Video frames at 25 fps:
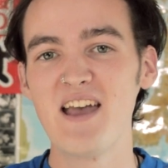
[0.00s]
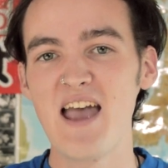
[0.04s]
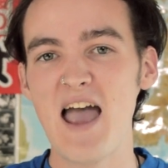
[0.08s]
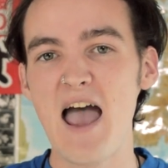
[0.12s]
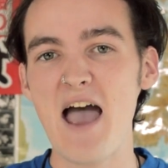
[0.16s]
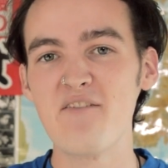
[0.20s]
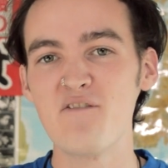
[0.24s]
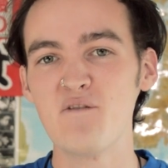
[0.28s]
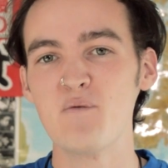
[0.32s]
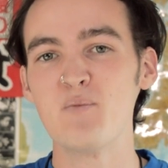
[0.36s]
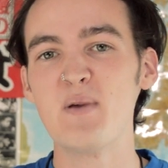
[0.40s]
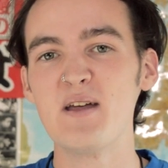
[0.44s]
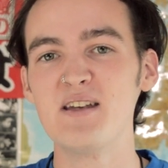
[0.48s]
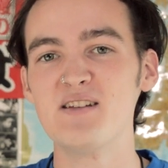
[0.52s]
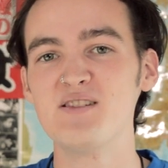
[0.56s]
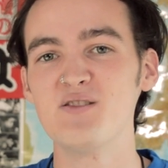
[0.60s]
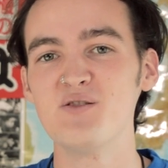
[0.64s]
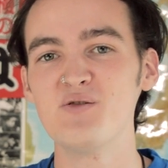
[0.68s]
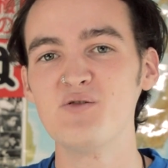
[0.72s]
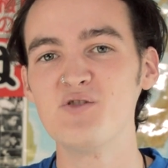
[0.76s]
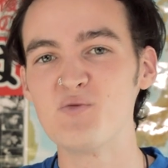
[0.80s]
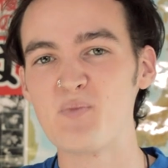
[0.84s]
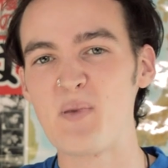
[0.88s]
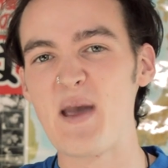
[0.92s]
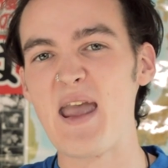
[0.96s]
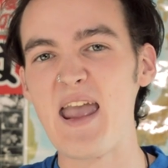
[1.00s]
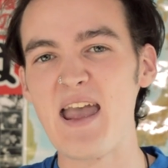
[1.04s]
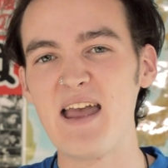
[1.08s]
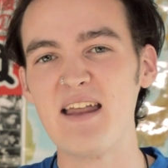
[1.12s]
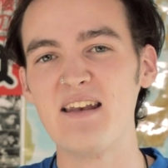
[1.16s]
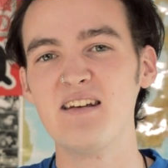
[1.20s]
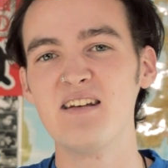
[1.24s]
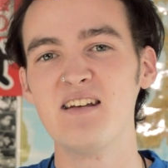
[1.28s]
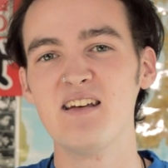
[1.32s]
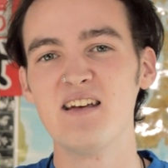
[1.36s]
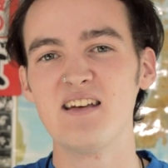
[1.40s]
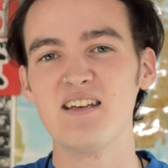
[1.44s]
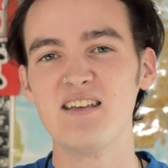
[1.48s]
haven't been to
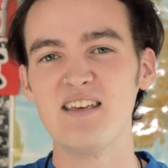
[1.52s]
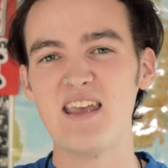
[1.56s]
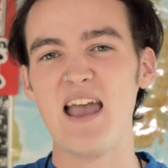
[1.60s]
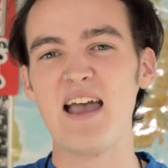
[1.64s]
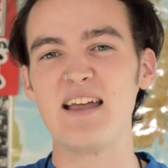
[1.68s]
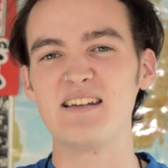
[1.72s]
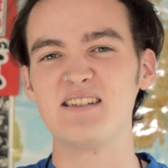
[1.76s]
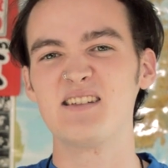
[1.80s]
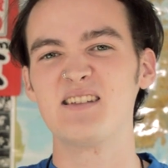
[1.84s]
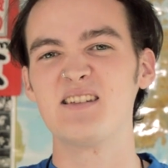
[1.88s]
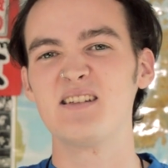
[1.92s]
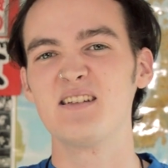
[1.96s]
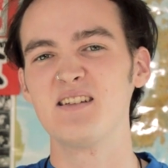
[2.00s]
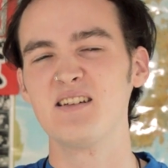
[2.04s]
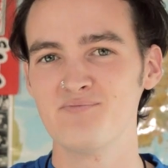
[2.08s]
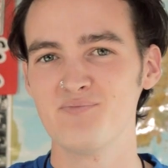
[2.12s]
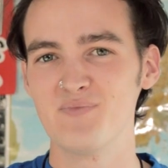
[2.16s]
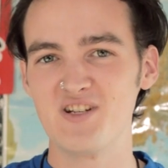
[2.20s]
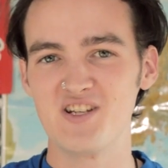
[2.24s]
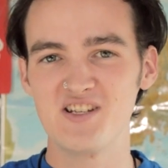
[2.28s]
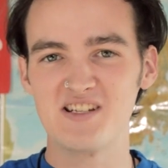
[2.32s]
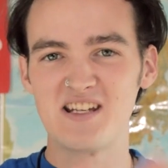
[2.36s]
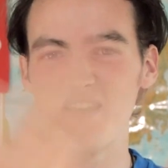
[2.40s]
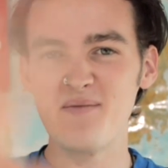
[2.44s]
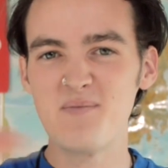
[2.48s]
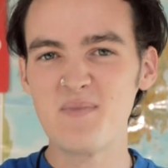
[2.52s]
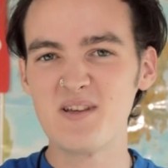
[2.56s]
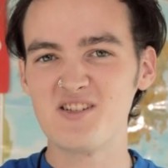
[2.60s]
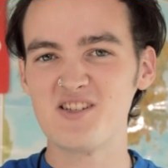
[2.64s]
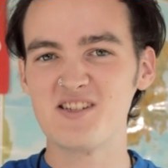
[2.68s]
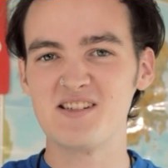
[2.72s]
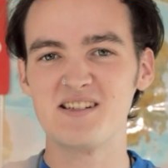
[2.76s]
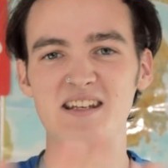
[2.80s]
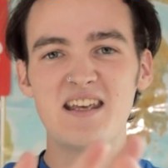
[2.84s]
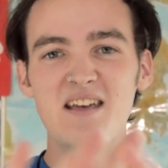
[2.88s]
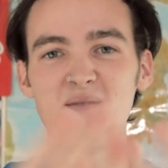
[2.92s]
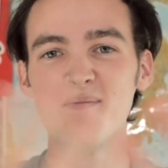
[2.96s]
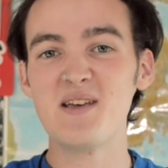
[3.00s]
Japan yet. But just
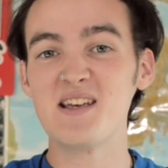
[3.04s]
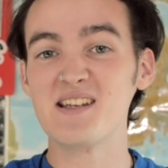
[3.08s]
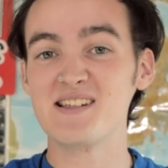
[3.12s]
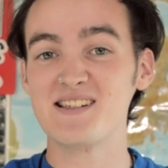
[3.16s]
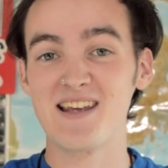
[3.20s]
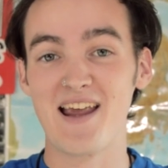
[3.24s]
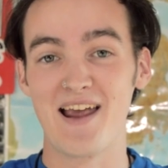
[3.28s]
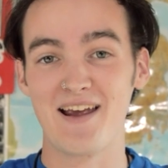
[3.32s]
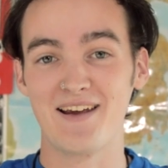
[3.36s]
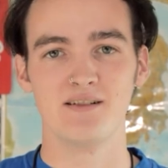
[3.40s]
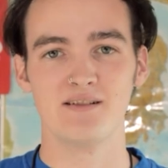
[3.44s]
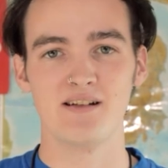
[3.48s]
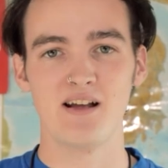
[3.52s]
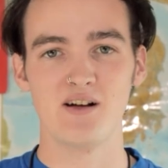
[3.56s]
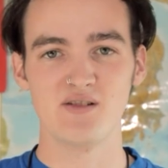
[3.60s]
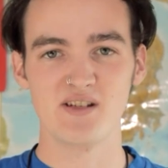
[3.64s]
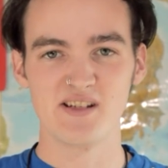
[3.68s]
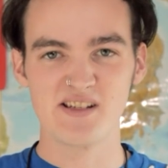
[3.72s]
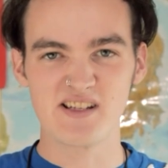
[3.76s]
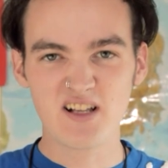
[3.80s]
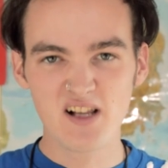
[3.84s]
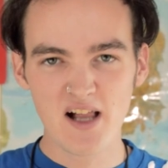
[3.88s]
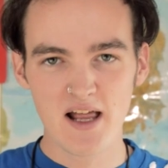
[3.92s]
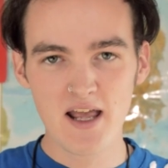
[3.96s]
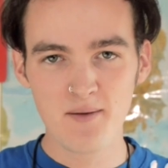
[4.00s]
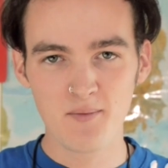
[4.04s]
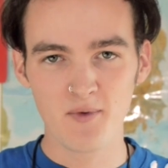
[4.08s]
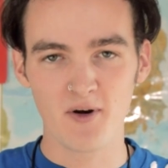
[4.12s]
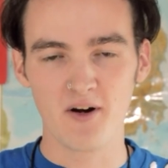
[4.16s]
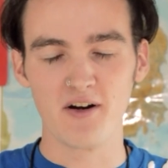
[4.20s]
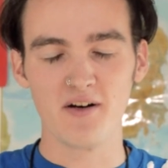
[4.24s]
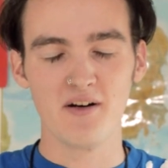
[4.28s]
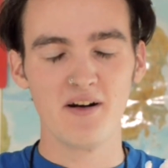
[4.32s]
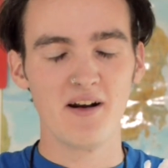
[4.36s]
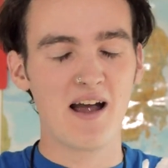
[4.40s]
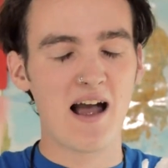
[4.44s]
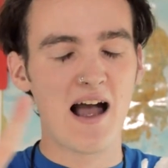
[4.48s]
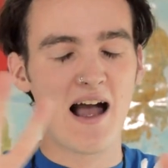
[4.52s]
give me a sec. Now,
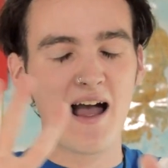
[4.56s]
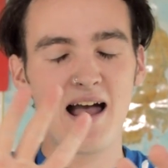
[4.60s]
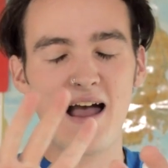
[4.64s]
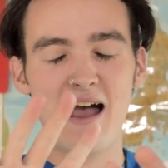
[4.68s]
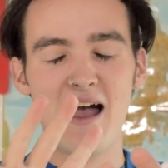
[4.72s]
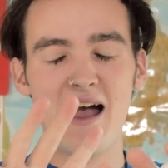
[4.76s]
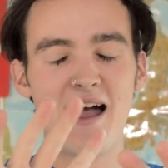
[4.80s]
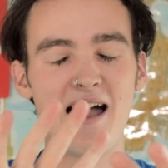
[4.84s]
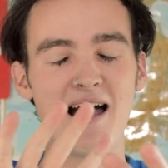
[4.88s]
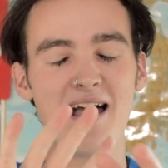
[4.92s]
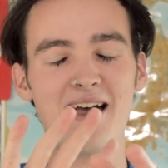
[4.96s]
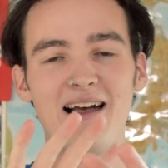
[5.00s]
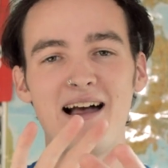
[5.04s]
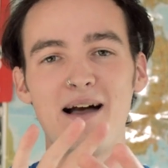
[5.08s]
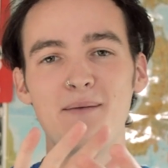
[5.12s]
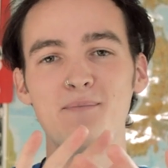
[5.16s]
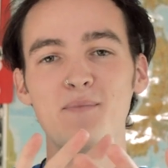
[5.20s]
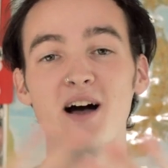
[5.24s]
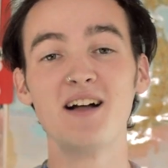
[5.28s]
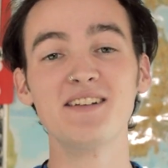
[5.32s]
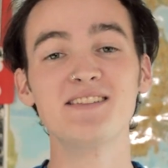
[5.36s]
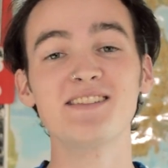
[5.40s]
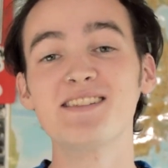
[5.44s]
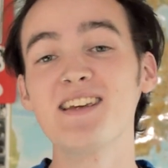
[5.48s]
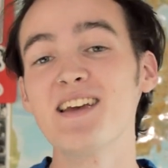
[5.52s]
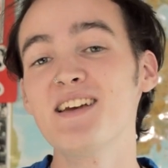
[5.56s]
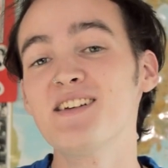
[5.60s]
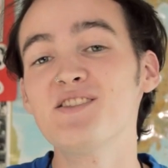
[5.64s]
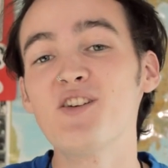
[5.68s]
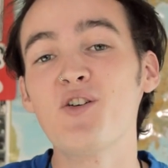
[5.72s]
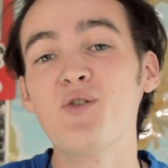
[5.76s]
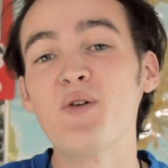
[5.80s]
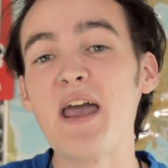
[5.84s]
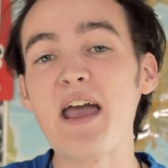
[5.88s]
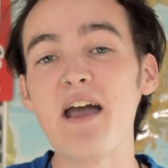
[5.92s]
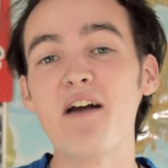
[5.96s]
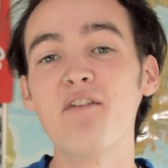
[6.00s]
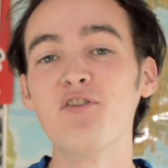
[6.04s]
disclaimer, I'm not saying
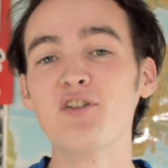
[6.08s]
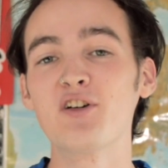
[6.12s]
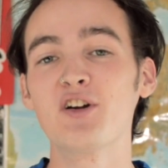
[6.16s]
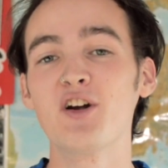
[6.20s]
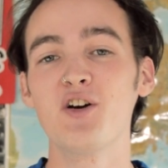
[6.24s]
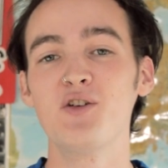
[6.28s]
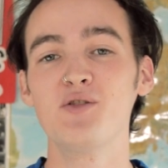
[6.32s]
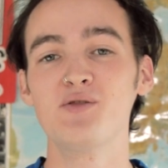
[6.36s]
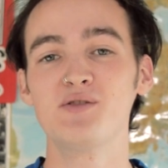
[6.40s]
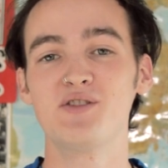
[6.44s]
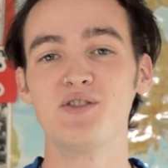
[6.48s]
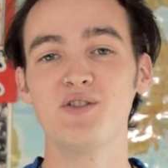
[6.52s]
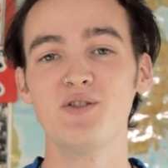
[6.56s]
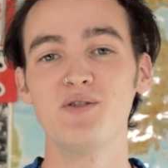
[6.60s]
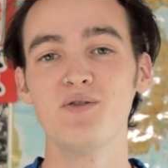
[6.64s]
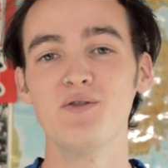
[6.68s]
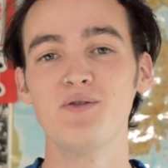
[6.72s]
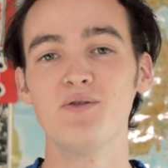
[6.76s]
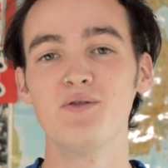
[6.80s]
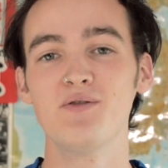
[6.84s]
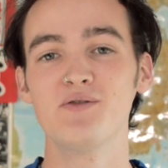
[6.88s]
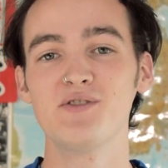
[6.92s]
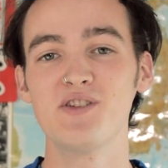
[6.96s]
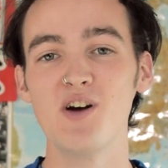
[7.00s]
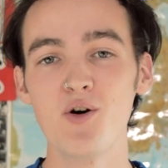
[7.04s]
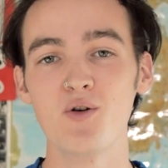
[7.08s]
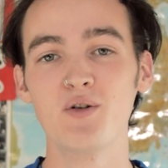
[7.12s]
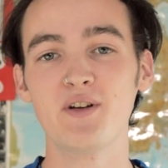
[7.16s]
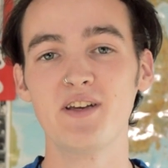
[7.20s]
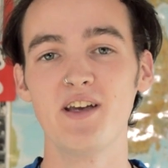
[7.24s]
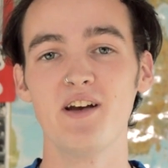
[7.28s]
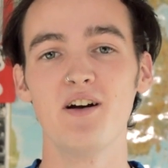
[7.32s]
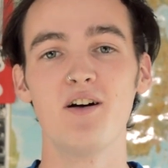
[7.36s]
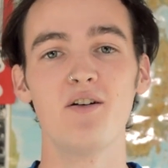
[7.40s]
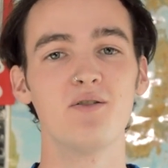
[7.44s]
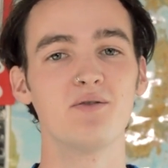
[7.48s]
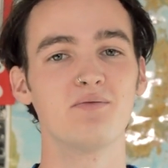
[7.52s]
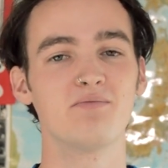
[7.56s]
don't ever go to
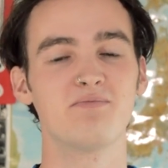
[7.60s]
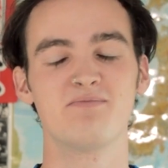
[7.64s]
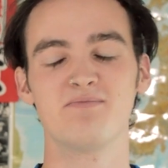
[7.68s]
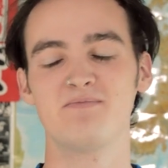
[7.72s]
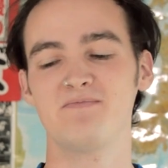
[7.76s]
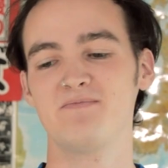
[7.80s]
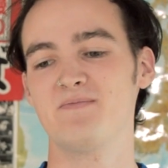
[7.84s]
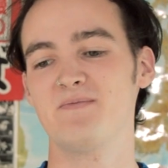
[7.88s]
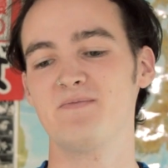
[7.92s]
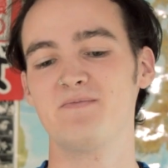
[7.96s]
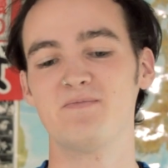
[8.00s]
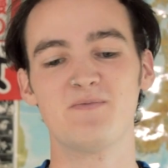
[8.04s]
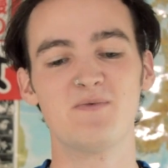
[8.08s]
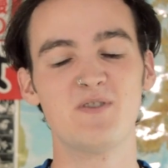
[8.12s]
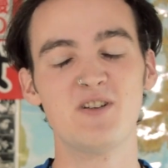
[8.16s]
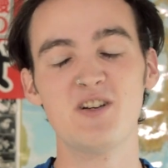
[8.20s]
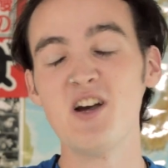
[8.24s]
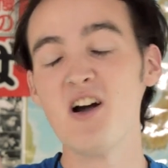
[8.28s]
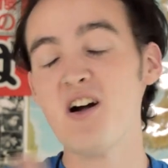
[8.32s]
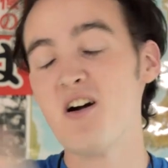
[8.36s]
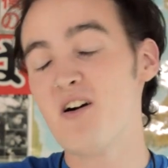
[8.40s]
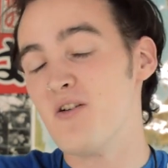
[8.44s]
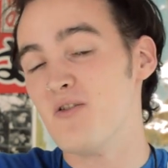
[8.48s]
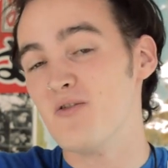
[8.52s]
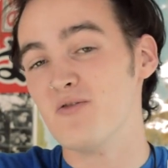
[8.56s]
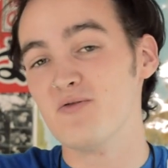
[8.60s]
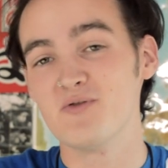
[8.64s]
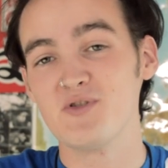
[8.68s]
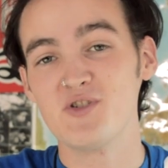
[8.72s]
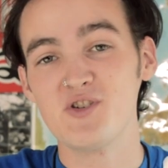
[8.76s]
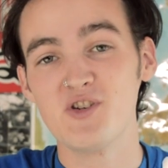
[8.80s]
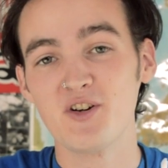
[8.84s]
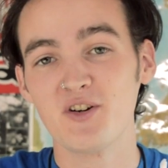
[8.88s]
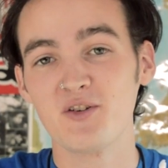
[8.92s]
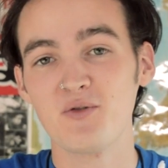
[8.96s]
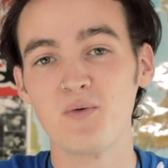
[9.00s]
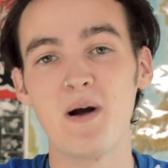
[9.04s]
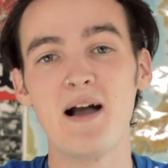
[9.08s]
Tokyo. Go,
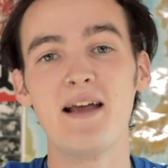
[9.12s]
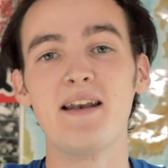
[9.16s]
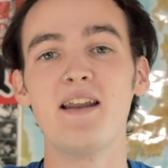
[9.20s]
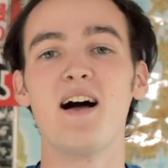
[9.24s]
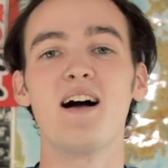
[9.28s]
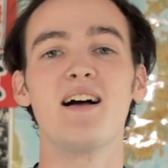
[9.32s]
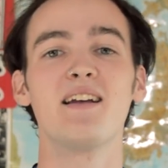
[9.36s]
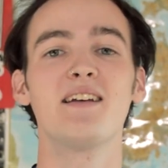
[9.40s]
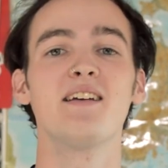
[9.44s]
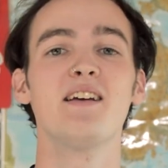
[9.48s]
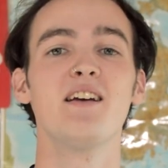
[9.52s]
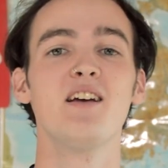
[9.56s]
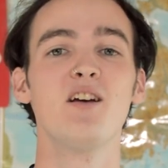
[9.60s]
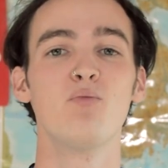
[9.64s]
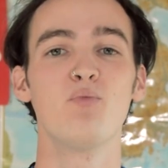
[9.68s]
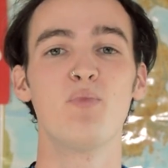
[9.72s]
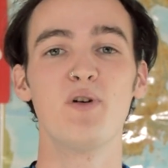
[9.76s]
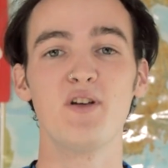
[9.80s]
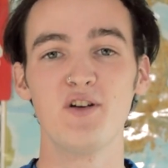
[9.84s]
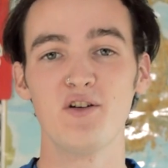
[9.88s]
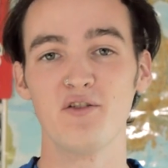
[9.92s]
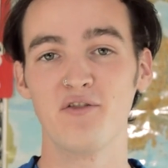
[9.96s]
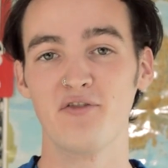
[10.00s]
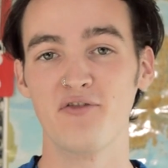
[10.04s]
sure, why not? But your